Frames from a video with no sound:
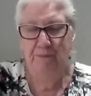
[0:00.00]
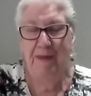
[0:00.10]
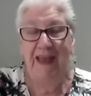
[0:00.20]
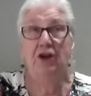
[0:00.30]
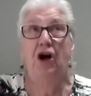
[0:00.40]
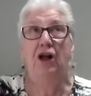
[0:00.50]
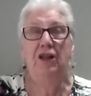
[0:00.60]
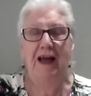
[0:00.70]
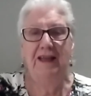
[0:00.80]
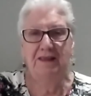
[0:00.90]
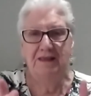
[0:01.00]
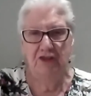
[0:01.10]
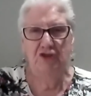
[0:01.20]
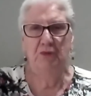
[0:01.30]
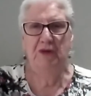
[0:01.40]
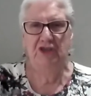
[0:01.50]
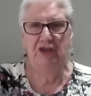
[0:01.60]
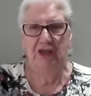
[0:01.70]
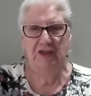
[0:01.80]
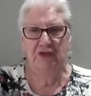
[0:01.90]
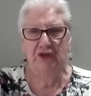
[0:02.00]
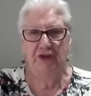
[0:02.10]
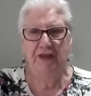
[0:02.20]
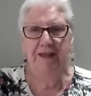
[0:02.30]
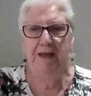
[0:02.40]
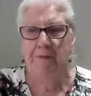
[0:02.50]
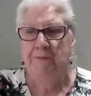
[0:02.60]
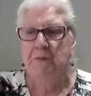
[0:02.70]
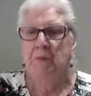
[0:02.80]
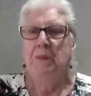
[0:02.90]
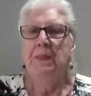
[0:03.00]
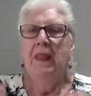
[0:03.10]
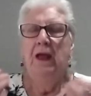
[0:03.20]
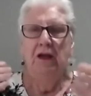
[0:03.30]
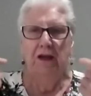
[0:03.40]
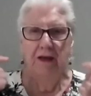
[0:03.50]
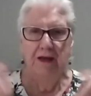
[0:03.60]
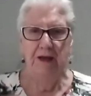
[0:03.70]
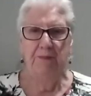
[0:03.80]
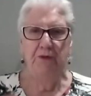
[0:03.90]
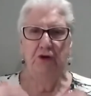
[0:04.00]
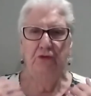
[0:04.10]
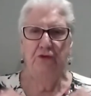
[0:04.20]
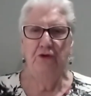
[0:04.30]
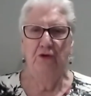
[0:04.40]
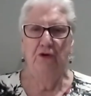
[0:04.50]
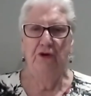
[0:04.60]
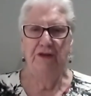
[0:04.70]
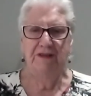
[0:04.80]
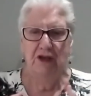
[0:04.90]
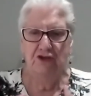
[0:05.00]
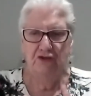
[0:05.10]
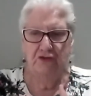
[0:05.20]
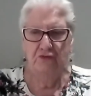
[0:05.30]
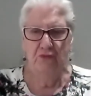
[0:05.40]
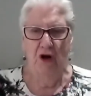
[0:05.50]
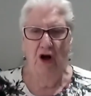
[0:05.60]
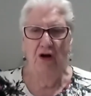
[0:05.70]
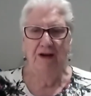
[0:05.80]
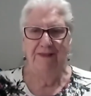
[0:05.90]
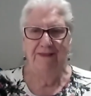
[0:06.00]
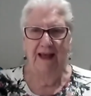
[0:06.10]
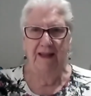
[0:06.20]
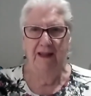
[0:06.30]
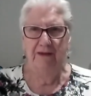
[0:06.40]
may not like the situation externally, keep your thoughts strong in that